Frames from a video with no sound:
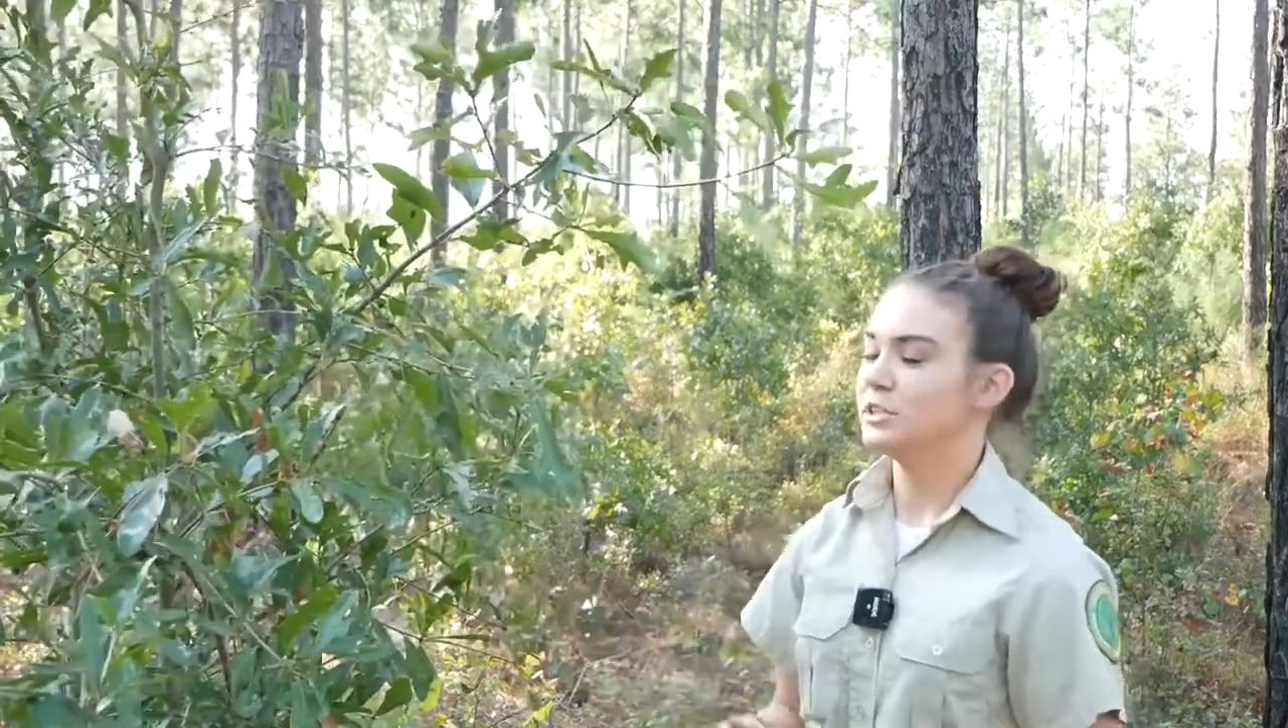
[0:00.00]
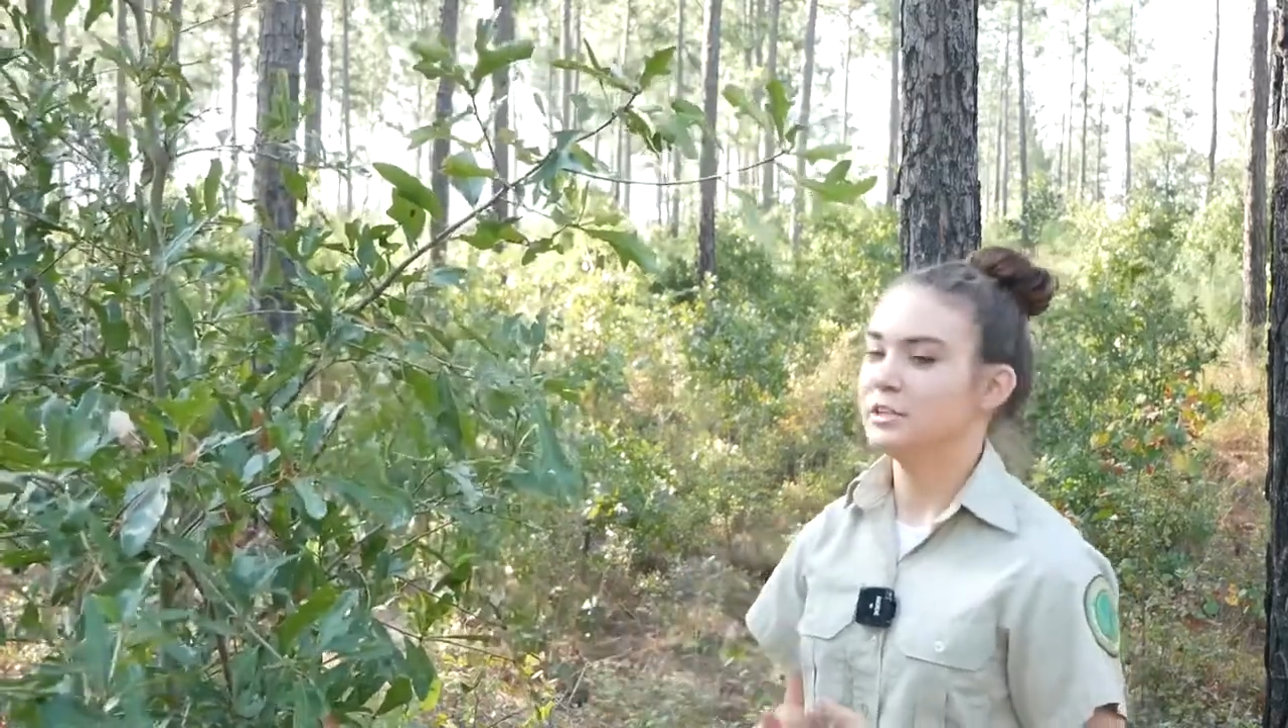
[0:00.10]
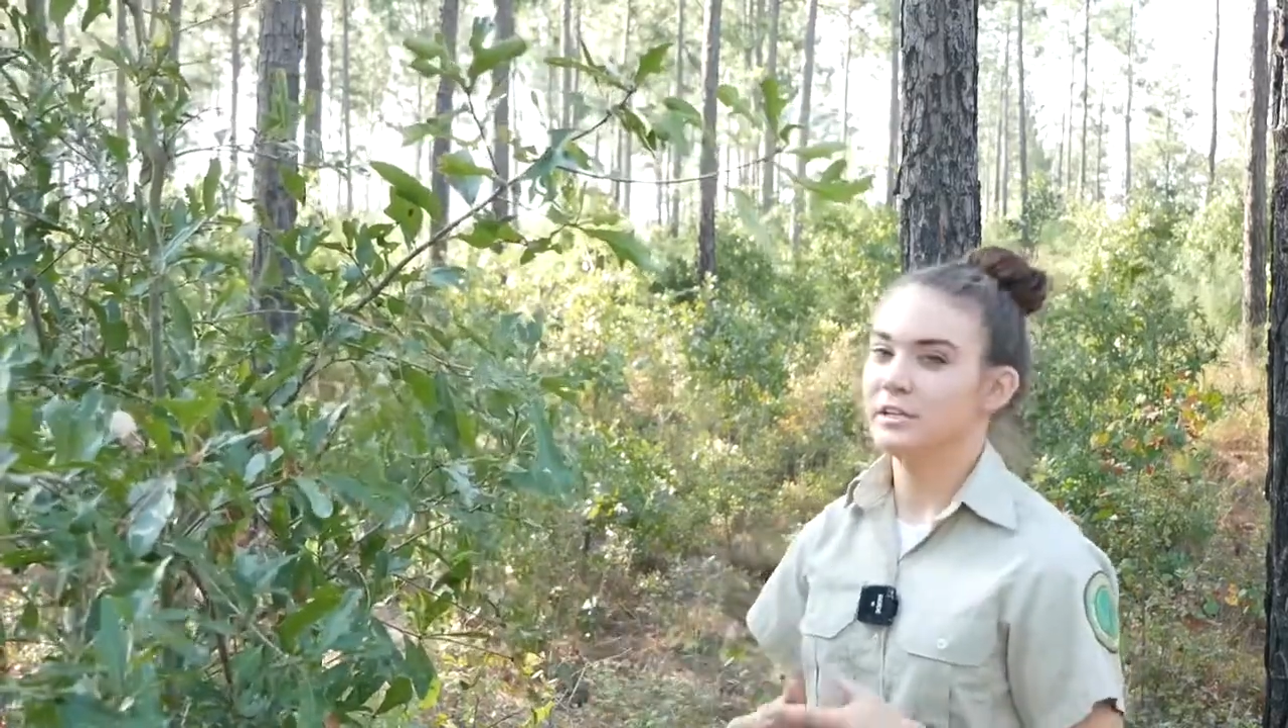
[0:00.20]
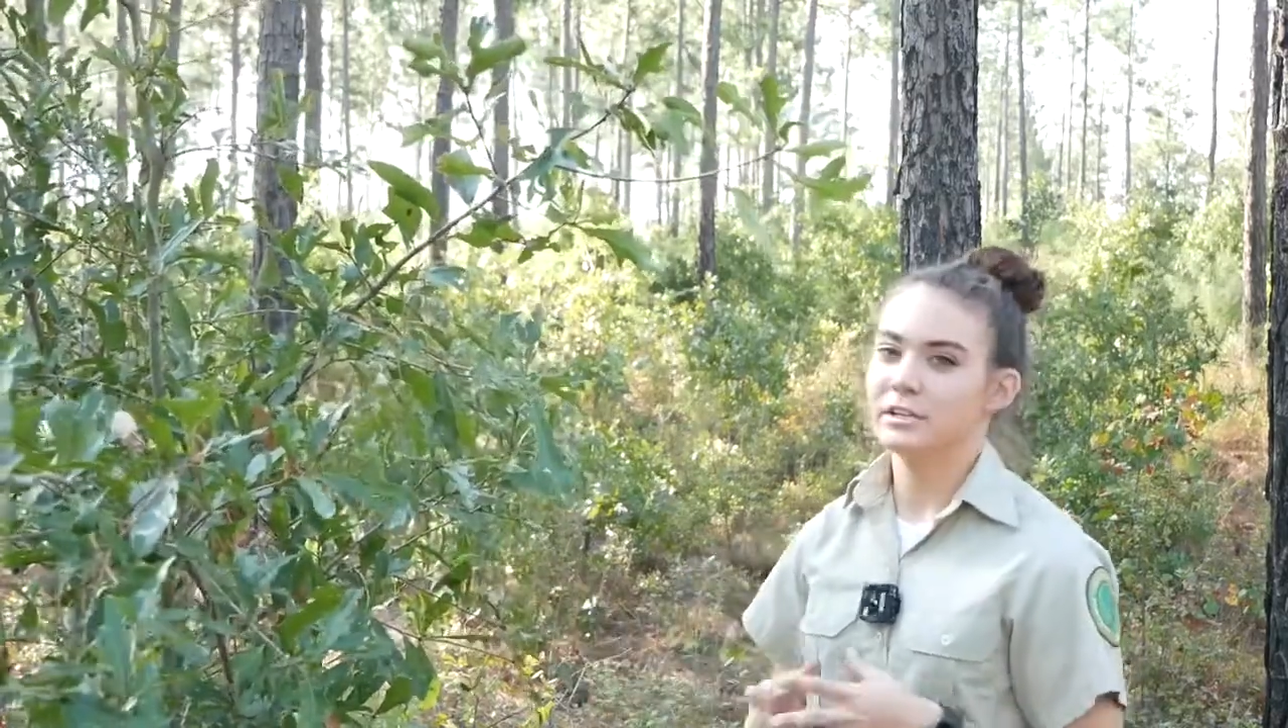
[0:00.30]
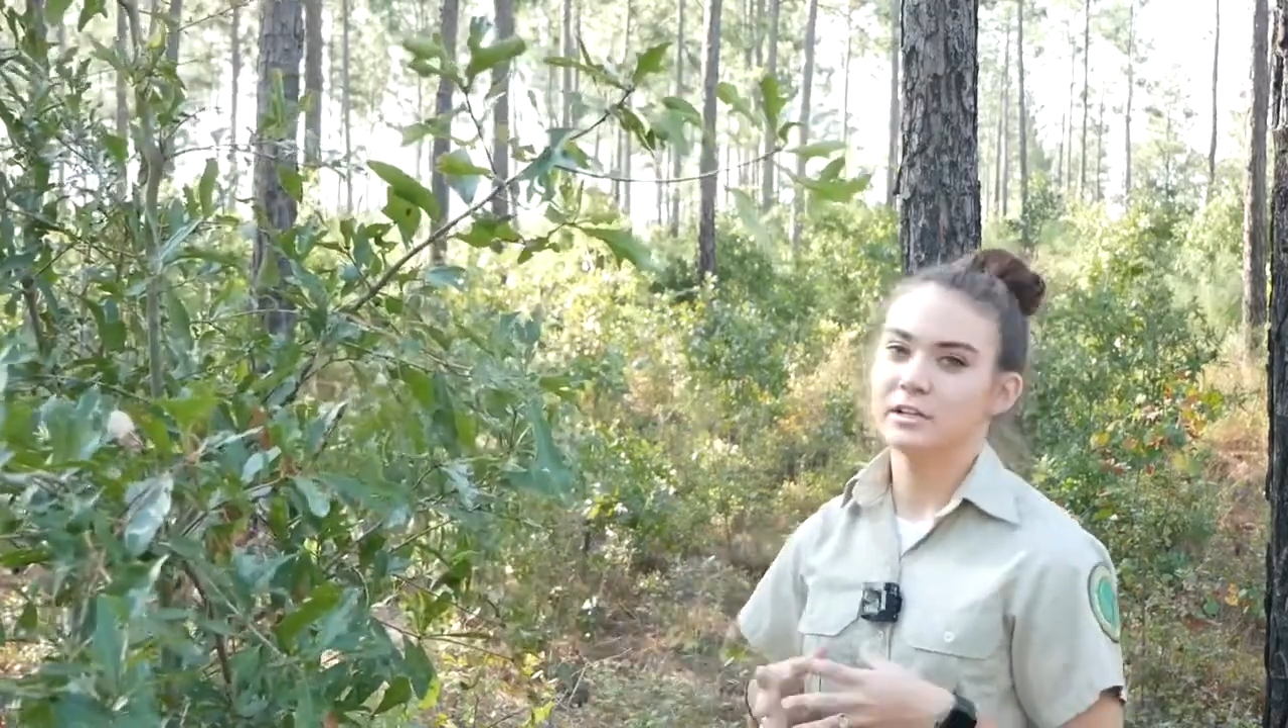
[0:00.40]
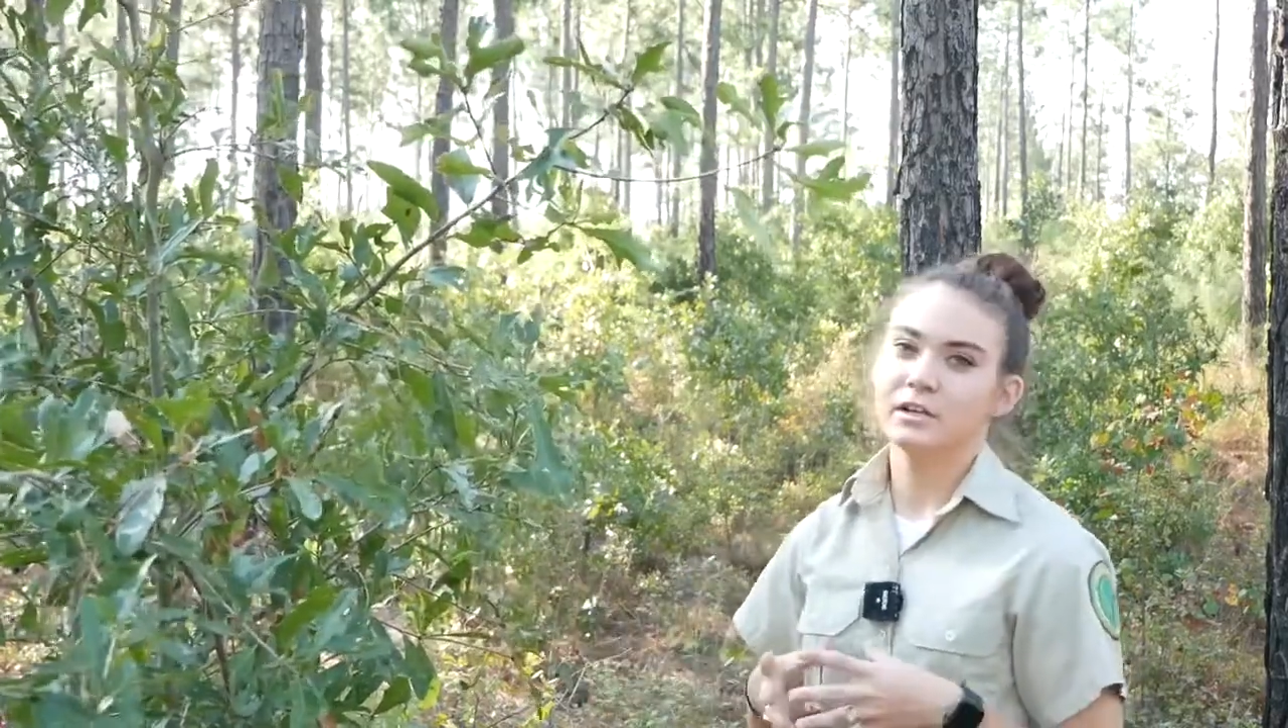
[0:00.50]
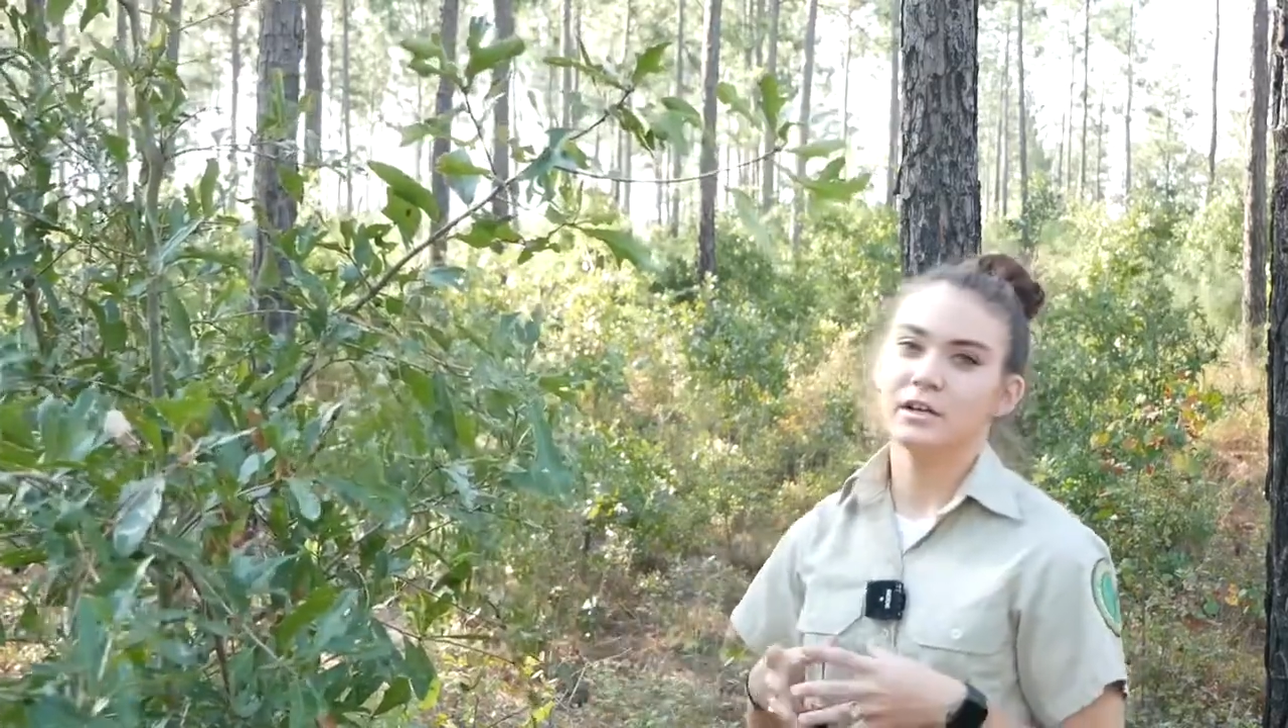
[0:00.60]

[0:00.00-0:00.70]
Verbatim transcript: in here.